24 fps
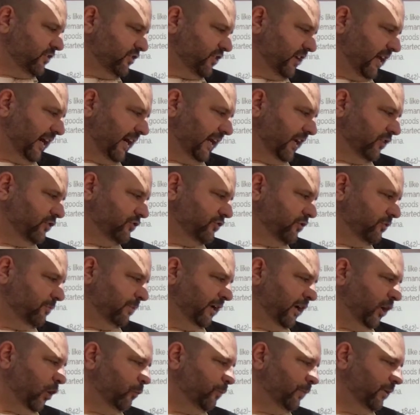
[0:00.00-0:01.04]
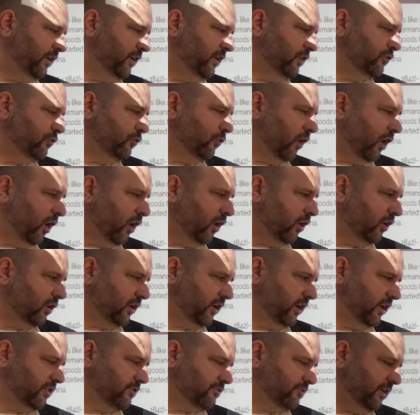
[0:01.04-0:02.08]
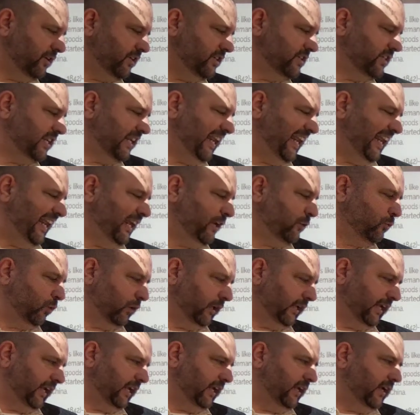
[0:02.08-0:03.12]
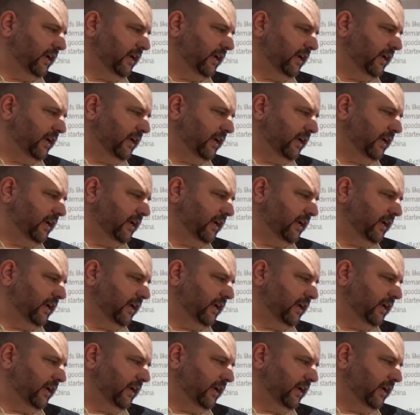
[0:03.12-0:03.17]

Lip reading: China should be open to all countries equally